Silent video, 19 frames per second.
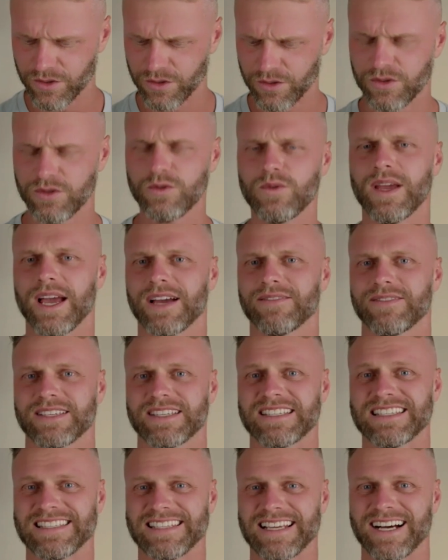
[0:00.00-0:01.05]
you have a
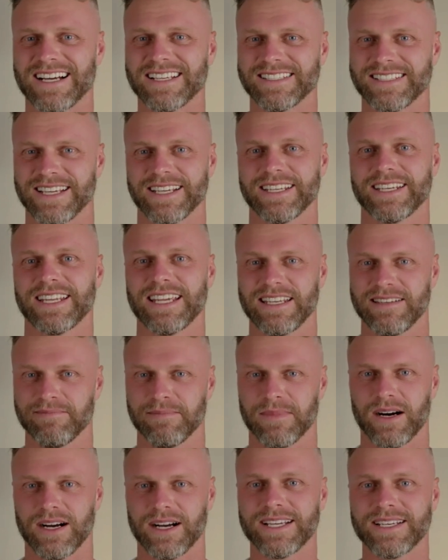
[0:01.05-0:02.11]
start date in
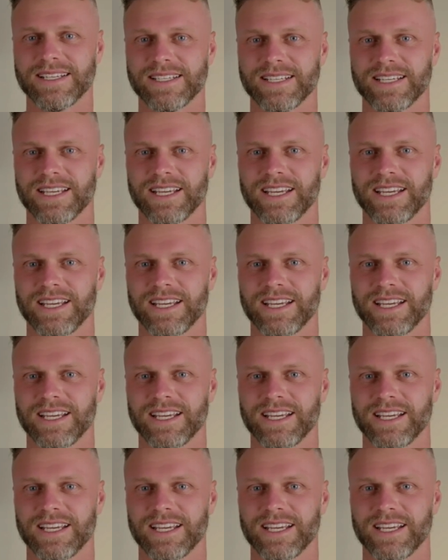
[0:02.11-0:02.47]
mind?